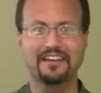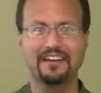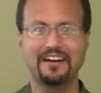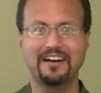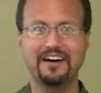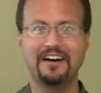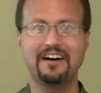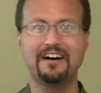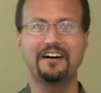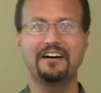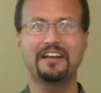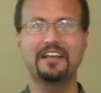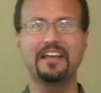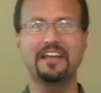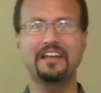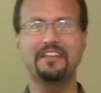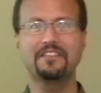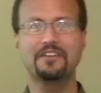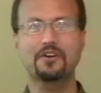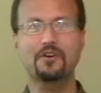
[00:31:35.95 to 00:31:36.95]

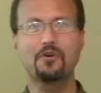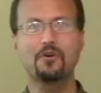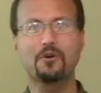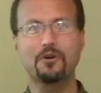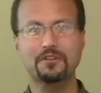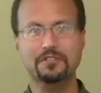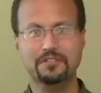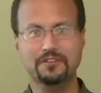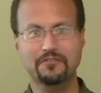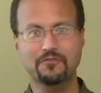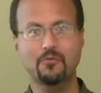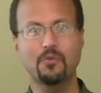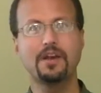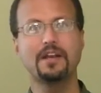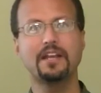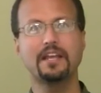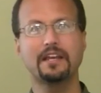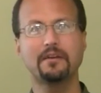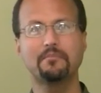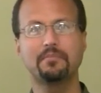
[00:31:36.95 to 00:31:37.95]
in the course of
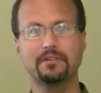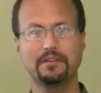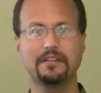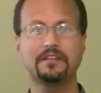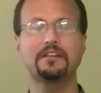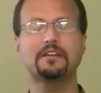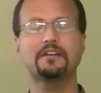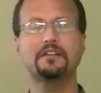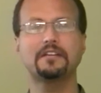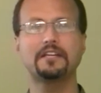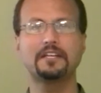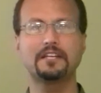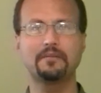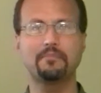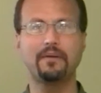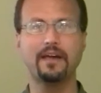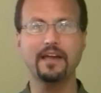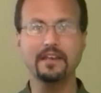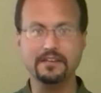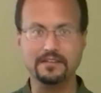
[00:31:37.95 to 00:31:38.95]
winning political
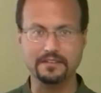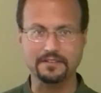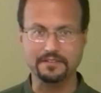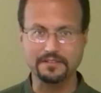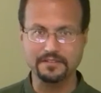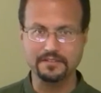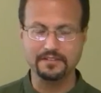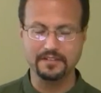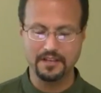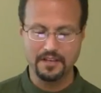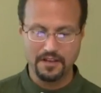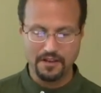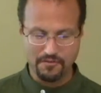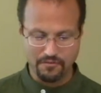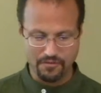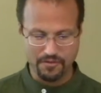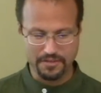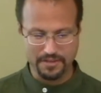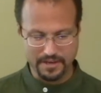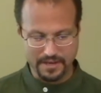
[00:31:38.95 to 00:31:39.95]
independence
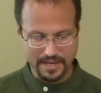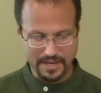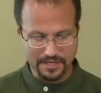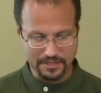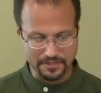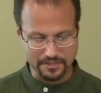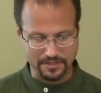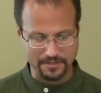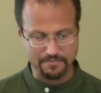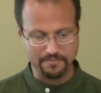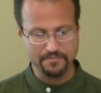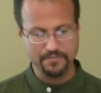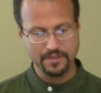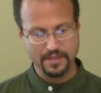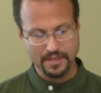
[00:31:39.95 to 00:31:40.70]
for the nation.